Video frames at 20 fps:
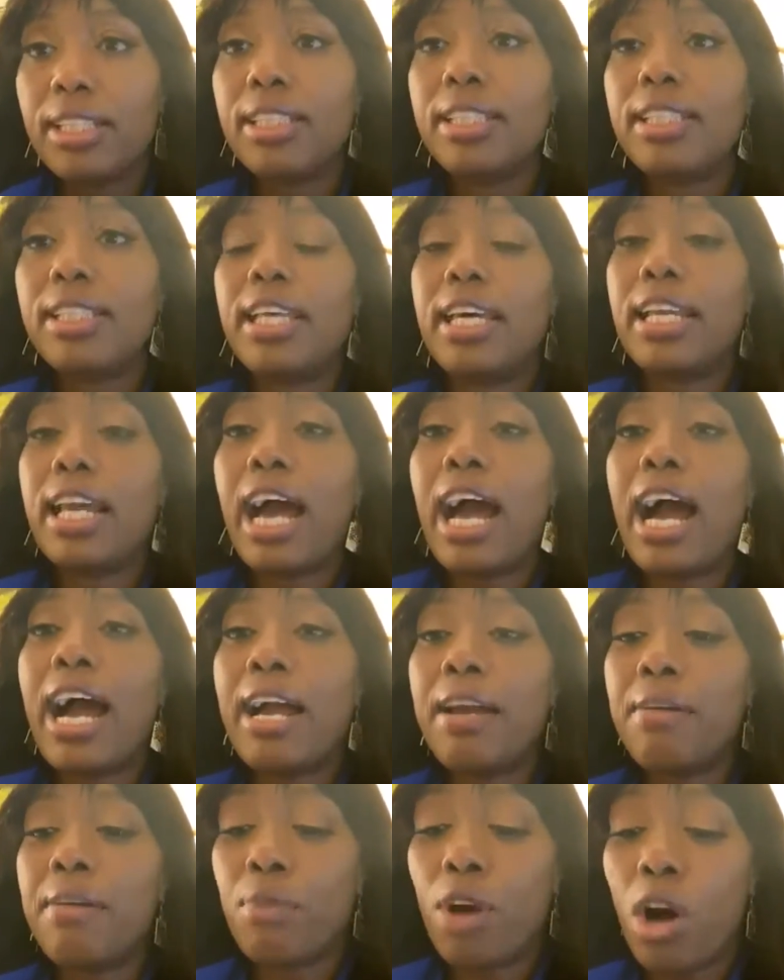then
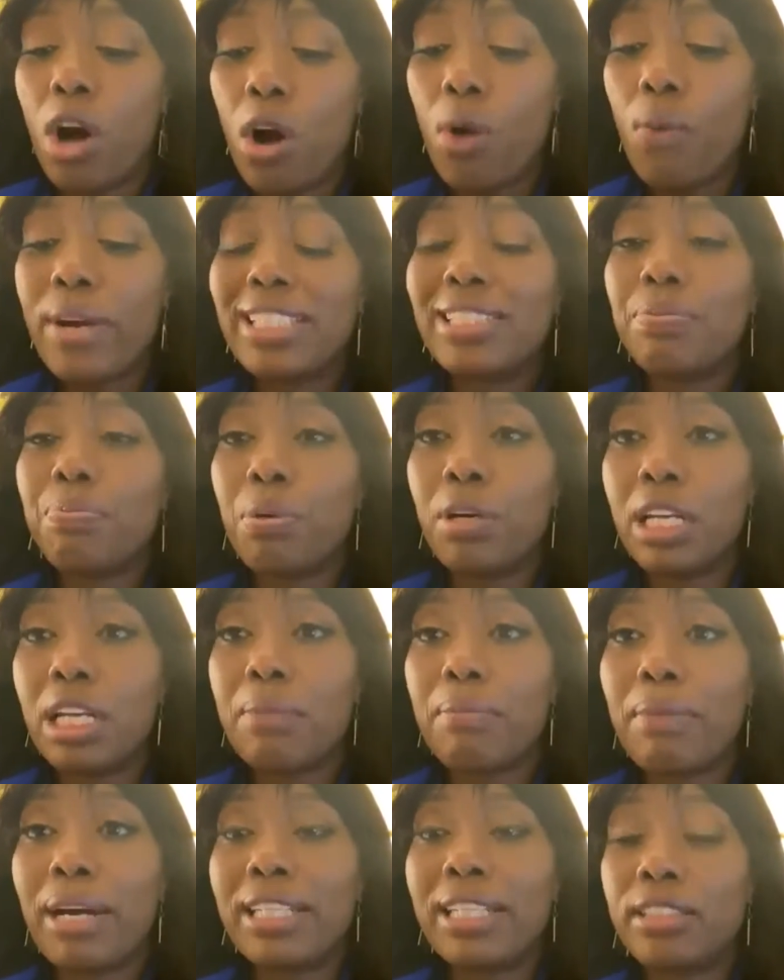I'm always
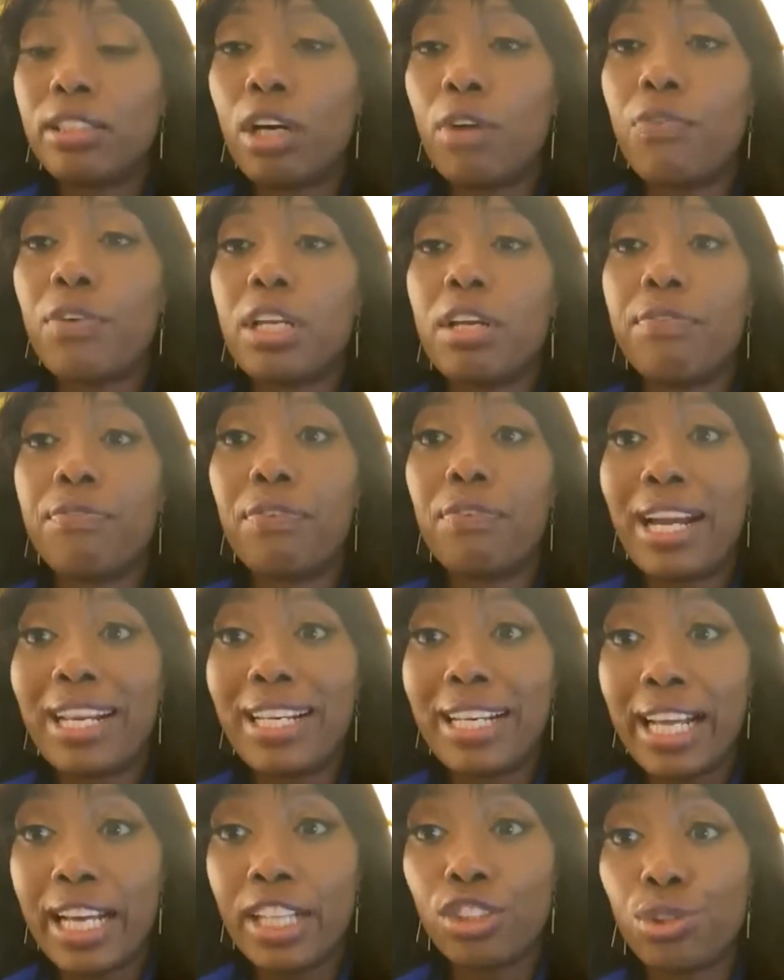putting myself in a
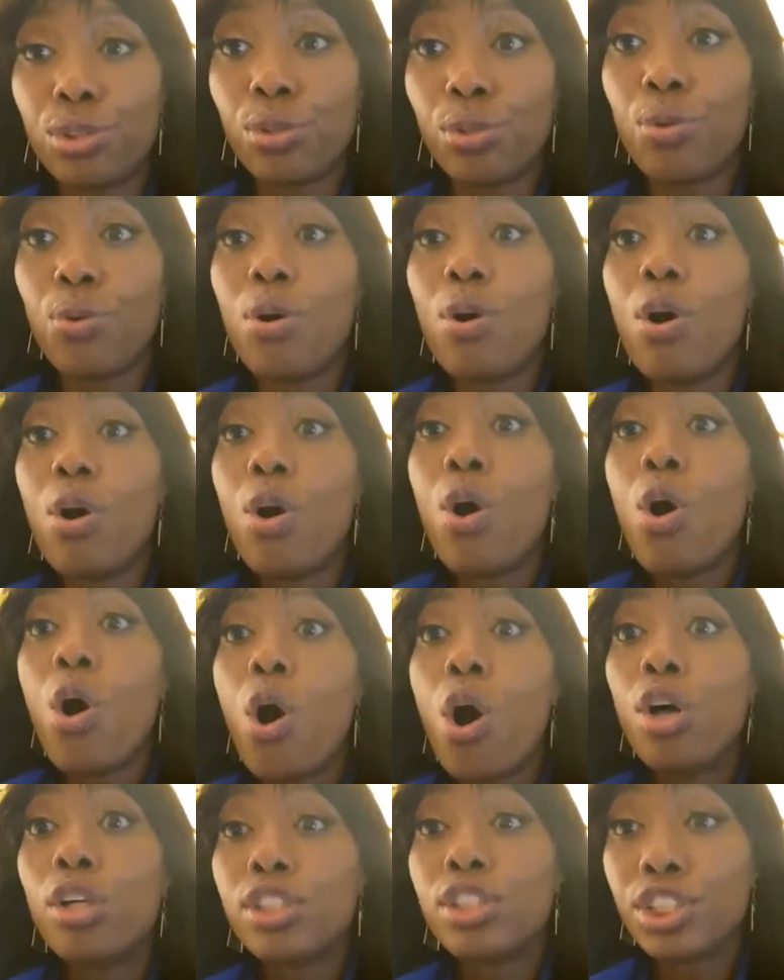financial
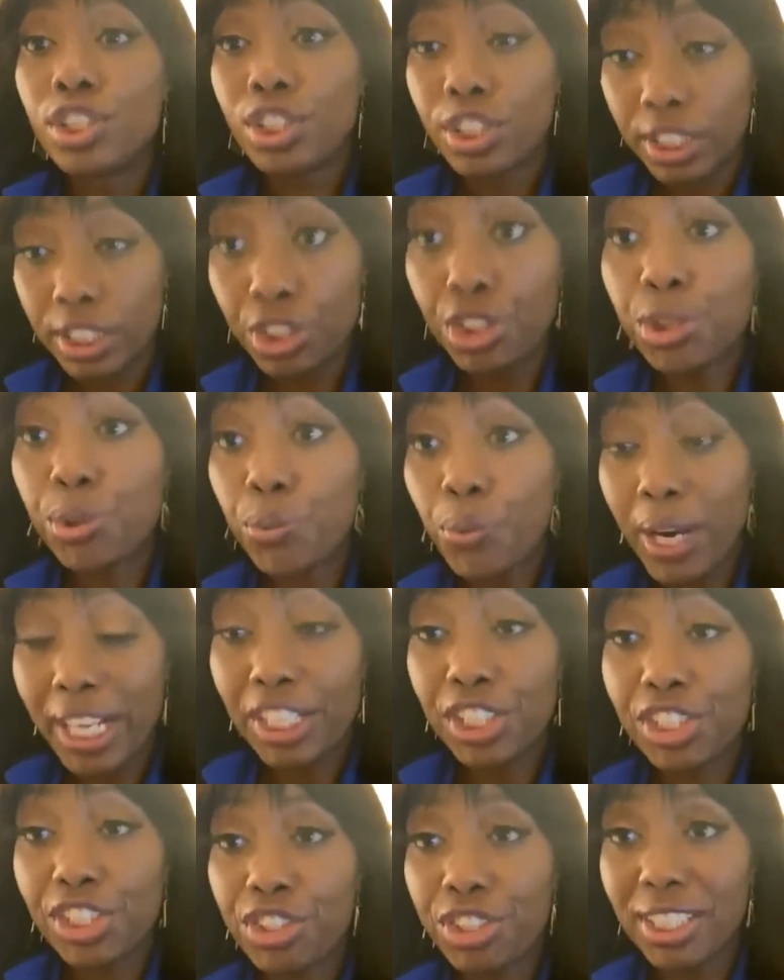
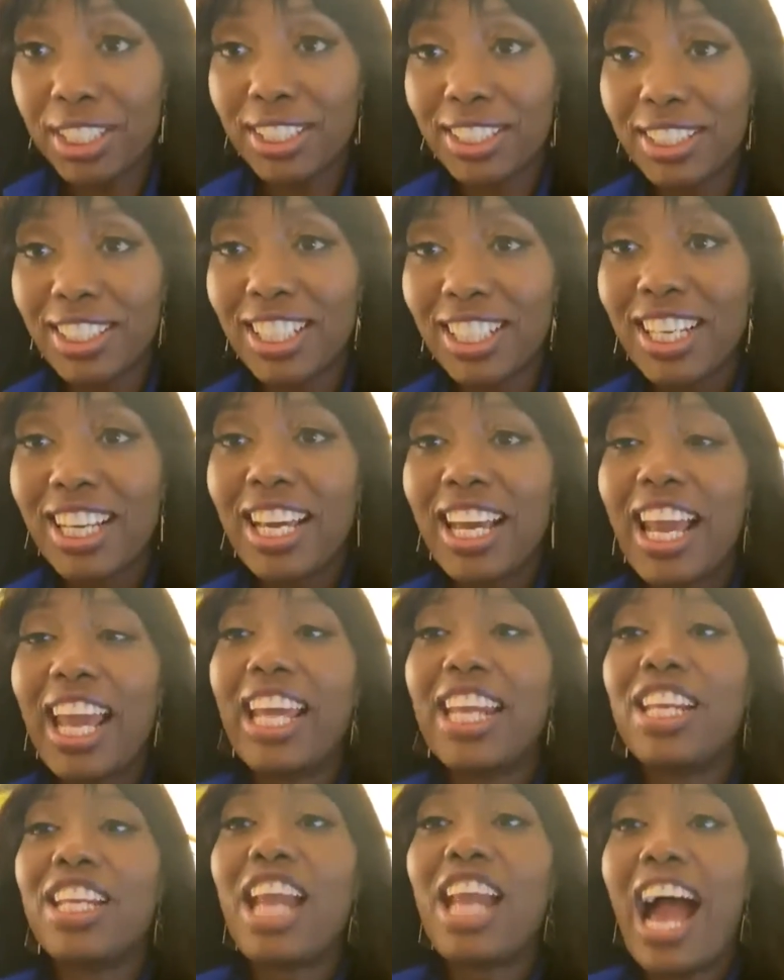situation.
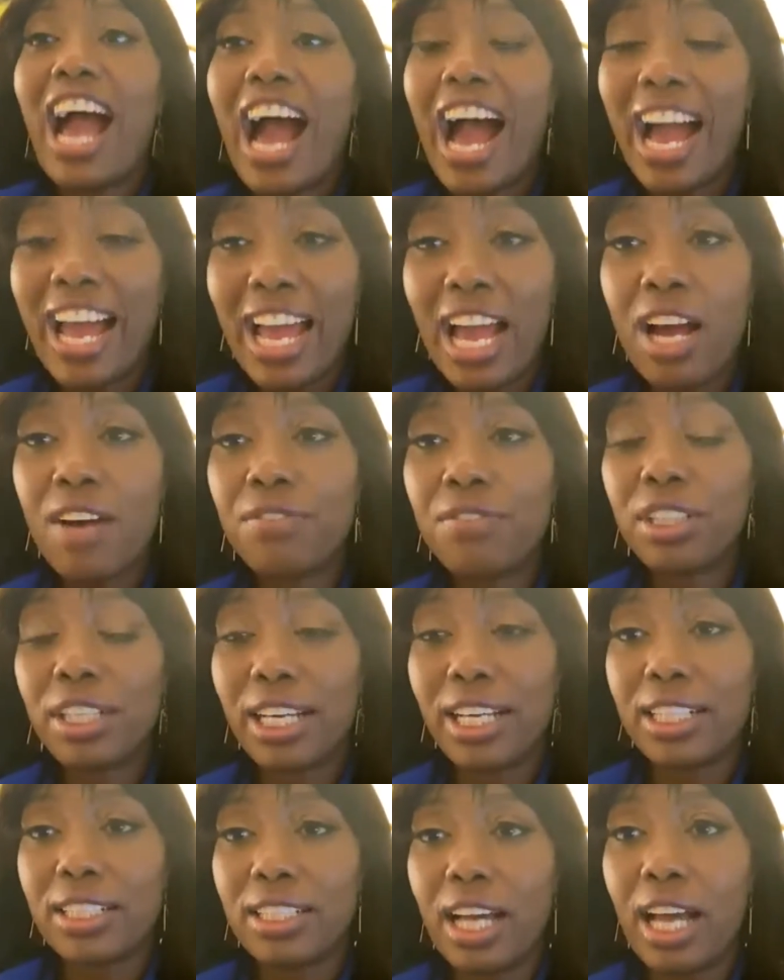And I have
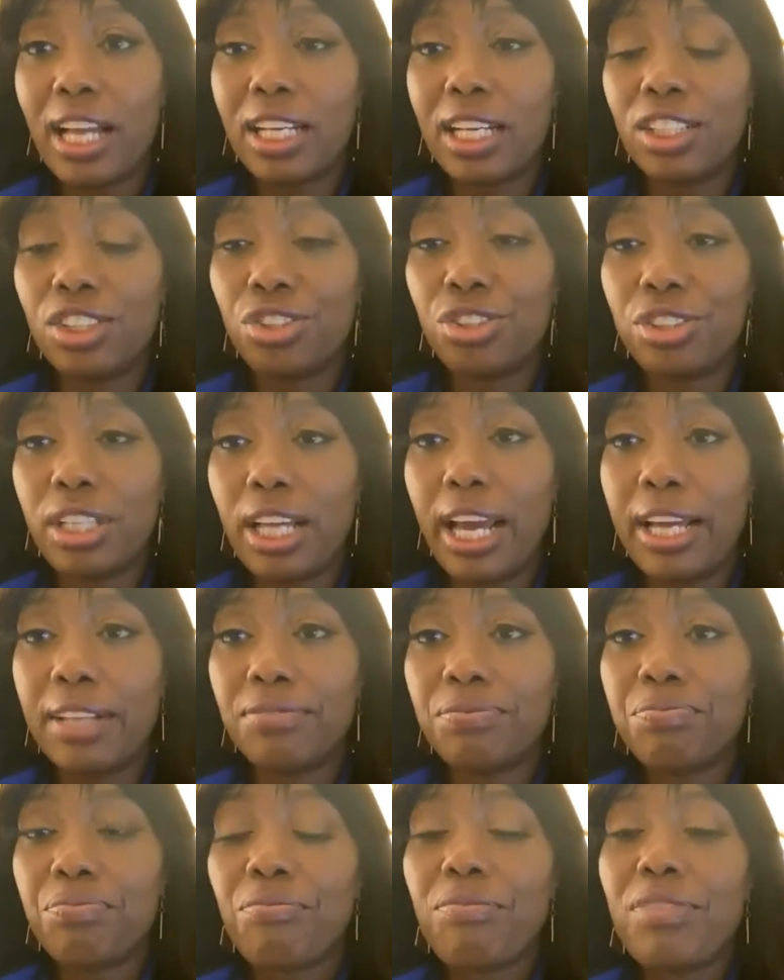to acknowledge
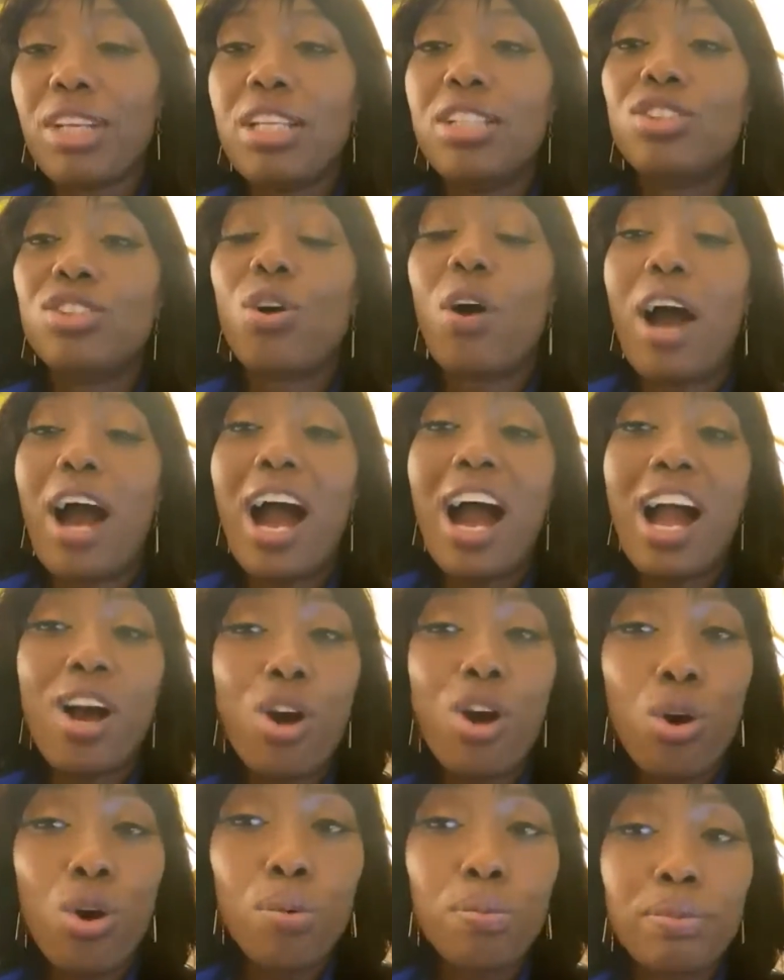that. So I
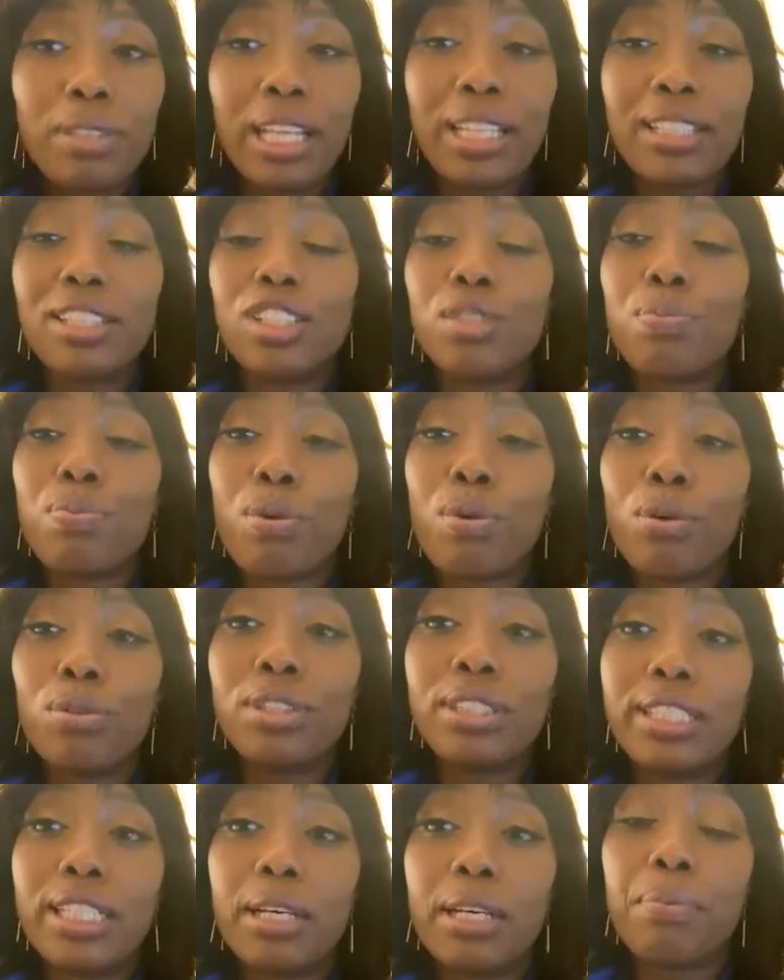hope that this pro
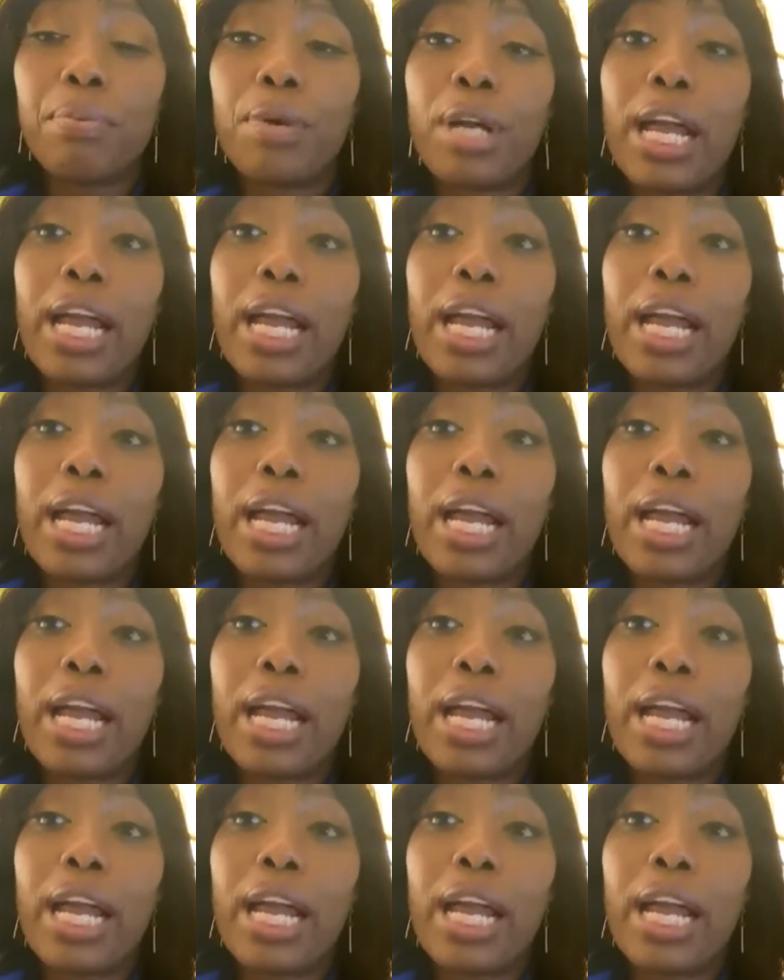tip